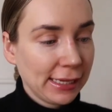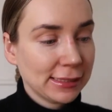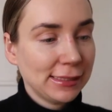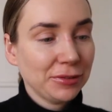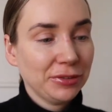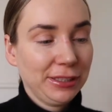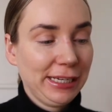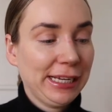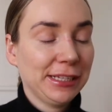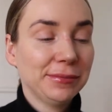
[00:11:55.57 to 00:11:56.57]
It
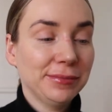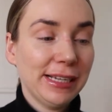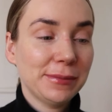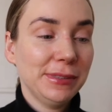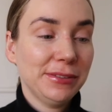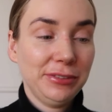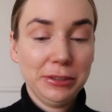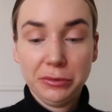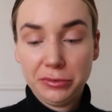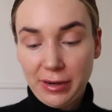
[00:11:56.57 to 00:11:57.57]
definitely makes me
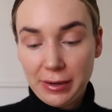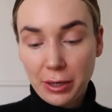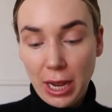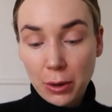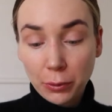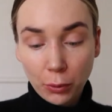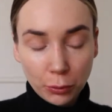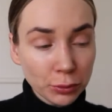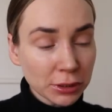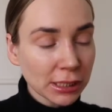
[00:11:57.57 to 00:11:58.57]
feel very
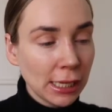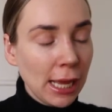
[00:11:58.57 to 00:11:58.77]
old.